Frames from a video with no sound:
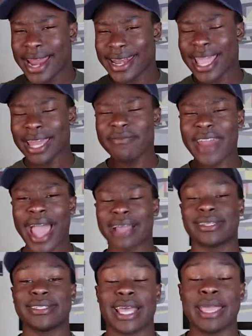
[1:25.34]
native
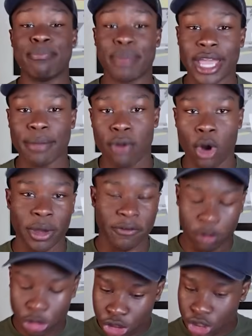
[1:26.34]
NACS is a big moment.
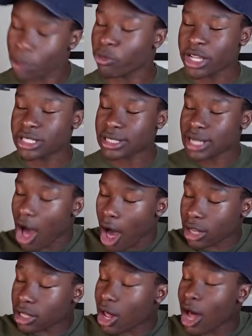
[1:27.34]
For some reason,
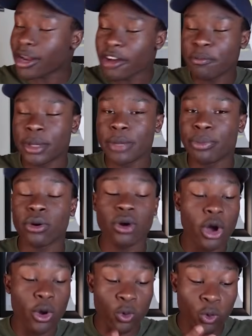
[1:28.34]
a lot of people
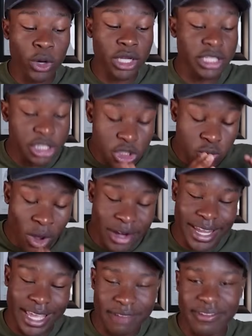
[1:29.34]
really just want
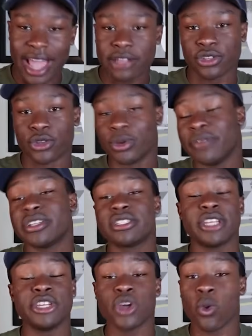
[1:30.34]
native NACS on the Rivians.
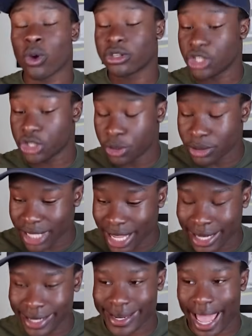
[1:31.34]
They don't want to use
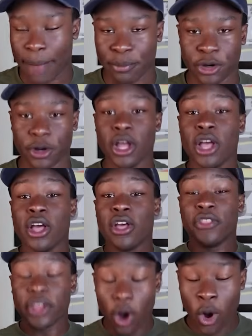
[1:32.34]
an adapter.
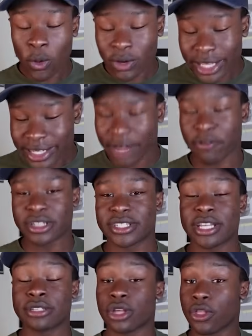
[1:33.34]
The only difference
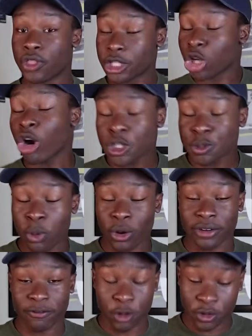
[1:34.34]
is the charge
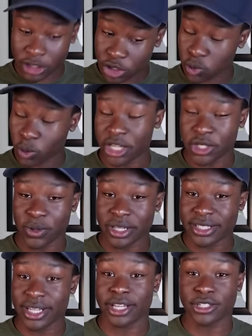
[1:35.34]
port for this
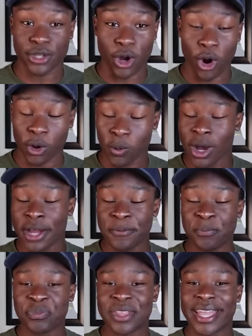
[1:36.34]
2026
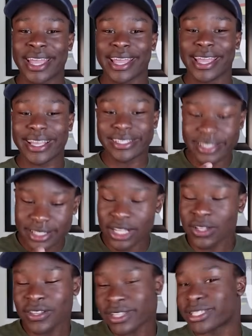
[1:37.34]
R1 is
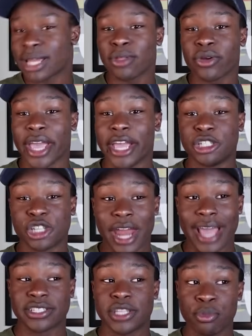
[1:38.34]
still in the same location
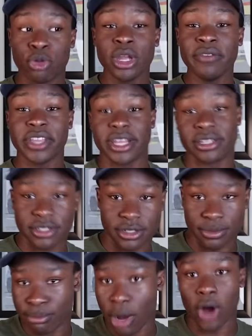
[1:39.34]
as the
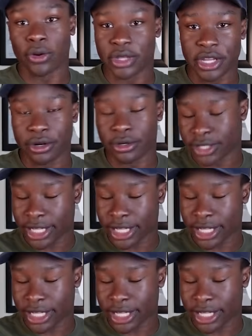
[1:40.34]
previous model years